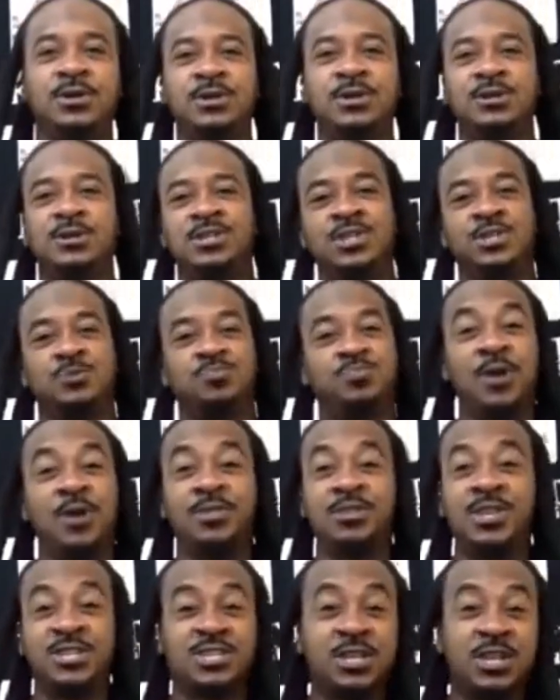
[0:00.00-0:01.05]
This
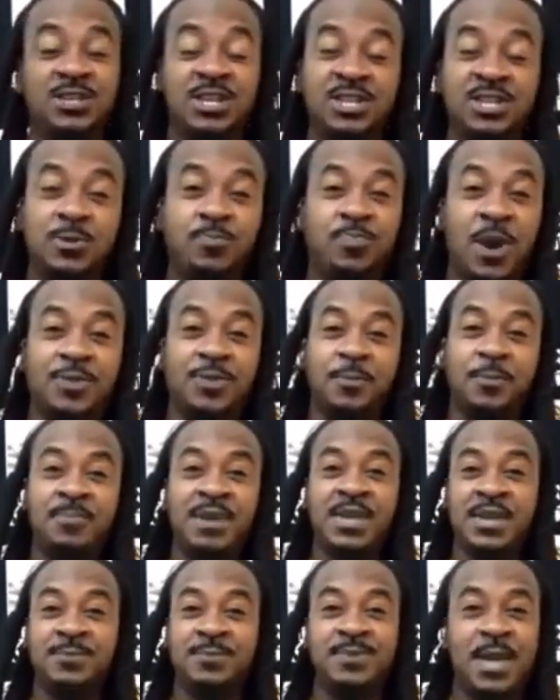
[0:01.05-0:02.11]
the brother
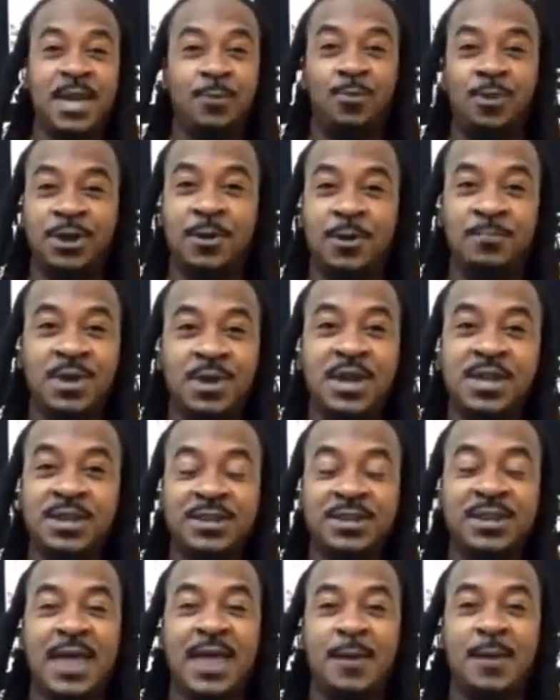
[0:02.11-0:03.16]
meme that won $1 million
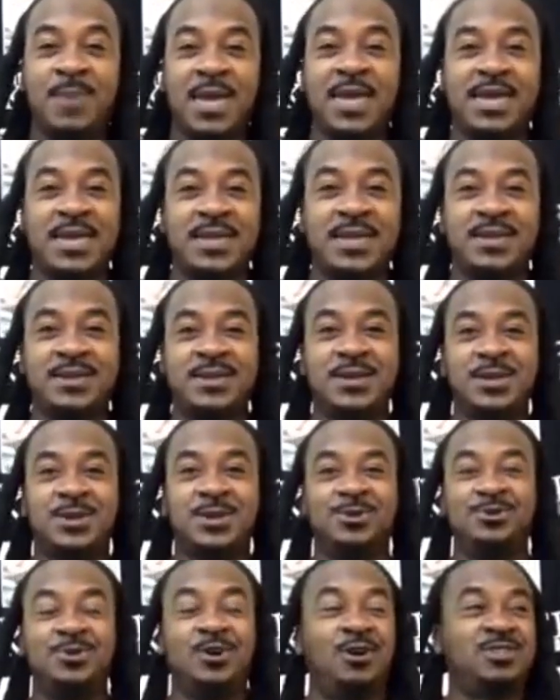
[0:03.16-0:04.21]
that I made.
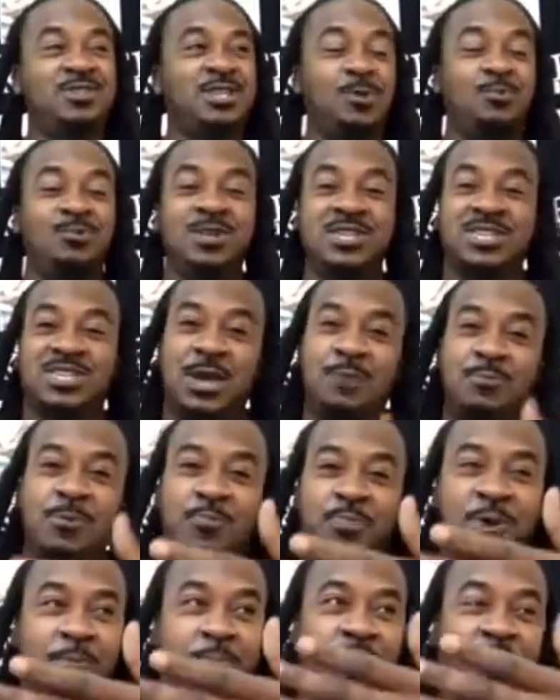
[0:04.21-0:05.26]
You know what I'm saying? When he said we
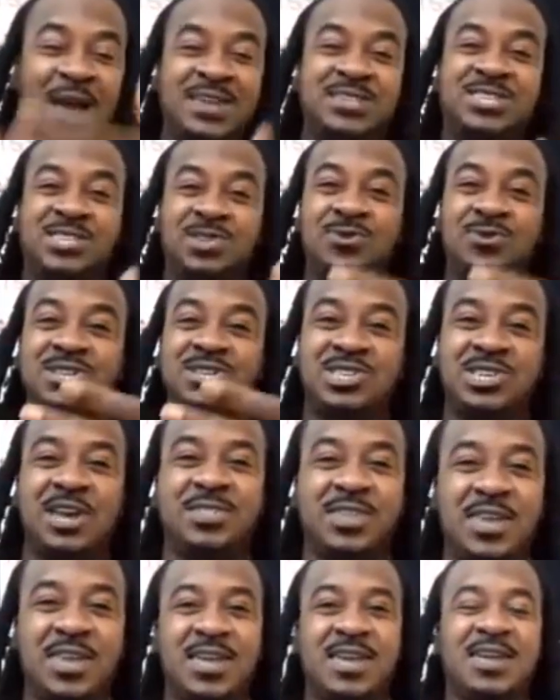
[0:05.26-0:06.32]
put prices on each
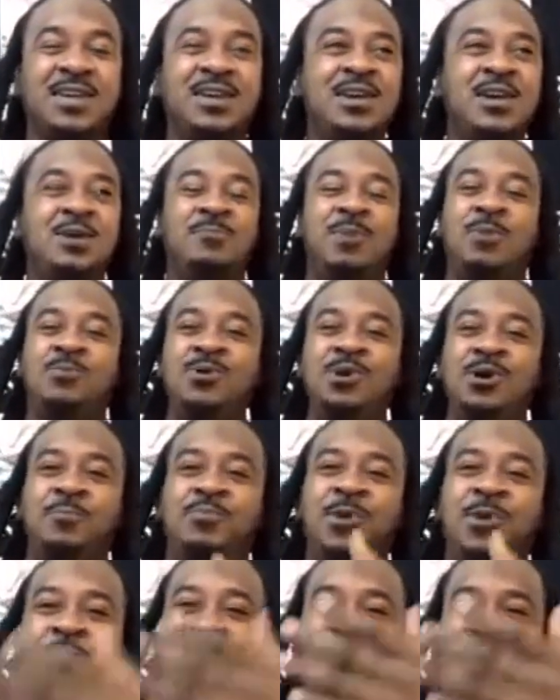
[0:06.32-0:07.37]
other head, but we don't
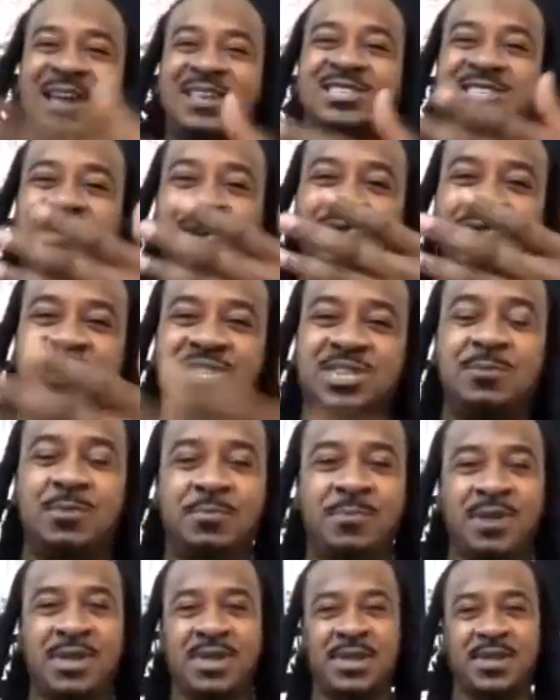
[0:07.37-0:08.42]
put prices on
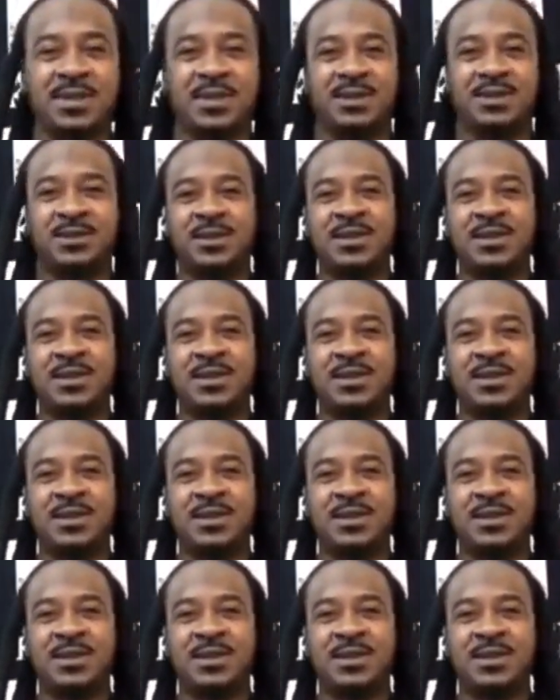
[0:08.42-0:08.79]
Zimmerman head.